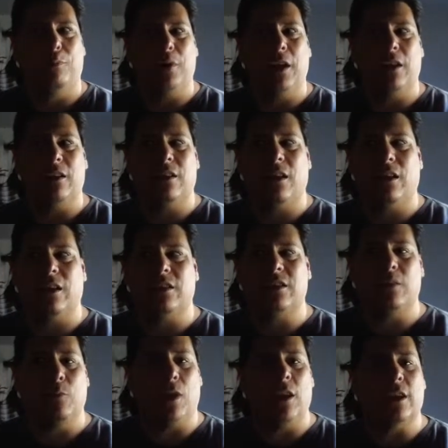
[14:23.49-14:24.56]
But
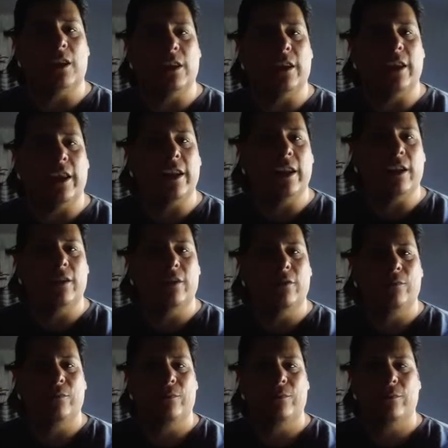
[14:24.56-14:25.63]
symbolically, they did.
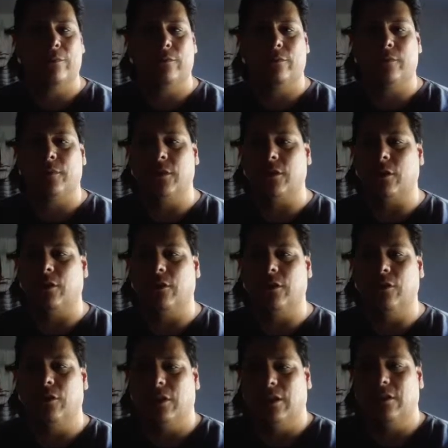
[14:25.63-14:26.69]
So
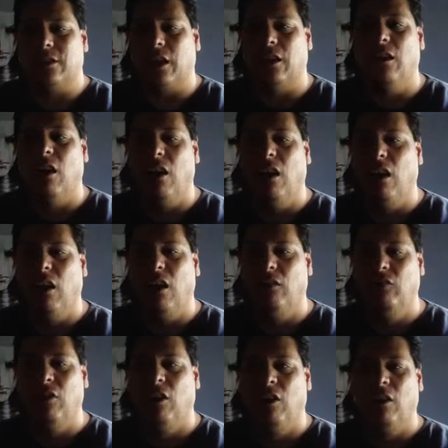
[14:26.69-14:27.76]
you could say,
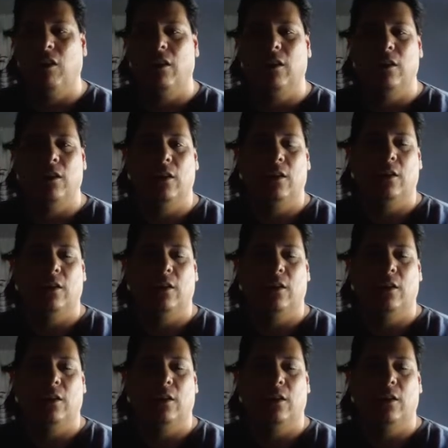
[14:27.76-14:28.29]
no.